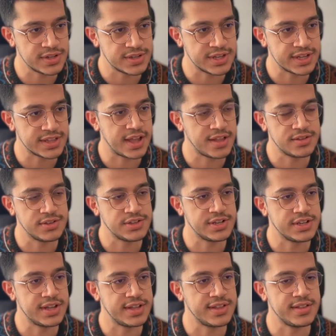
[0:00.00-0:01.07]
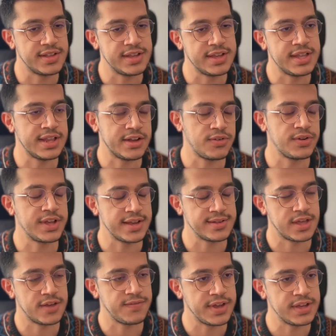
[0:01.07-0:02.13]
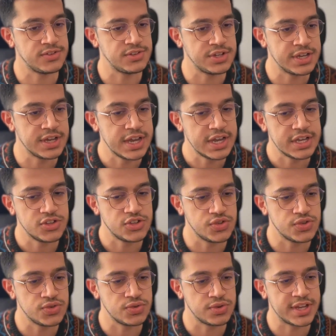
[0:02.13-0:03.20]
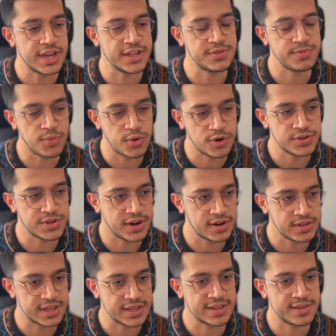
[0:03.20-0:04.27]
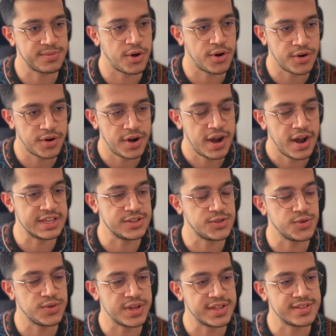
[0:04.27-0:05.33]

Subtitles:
technology, in our case FHE, to get more get more to its